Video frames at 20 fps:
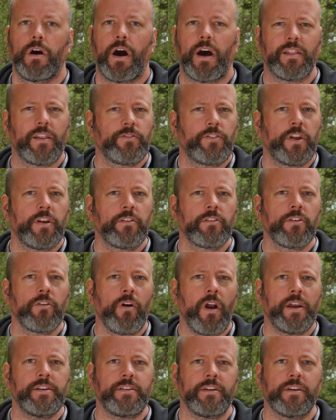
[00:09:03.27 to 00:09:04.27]
I'd love to hear
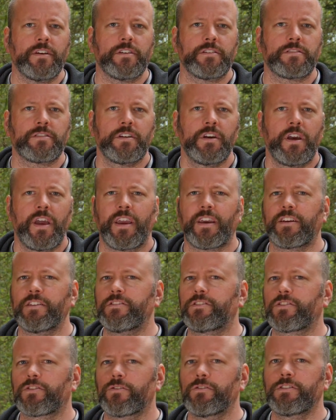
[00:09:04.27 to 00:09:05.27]
your ideas and
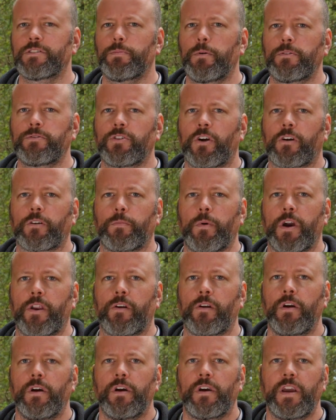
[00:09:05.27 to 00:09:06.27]
concerns about dark
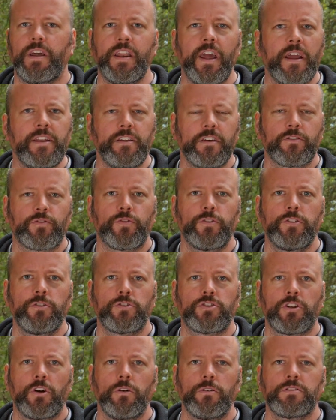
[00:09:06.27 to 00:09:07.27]
matter. Any ideas for new
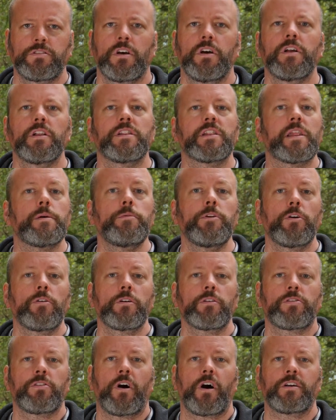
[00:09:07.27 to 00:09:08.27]
shows? Let me know
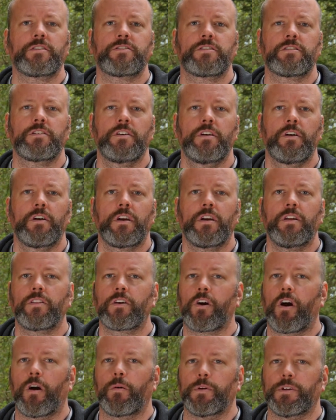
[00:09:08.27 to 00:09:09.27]
your thoughts in the
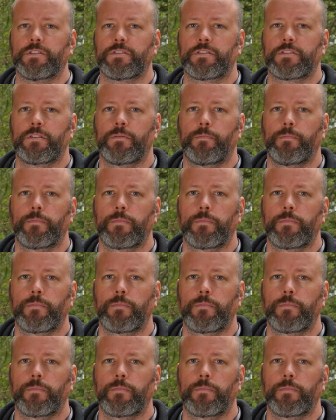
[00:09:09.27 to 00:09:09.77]
comments.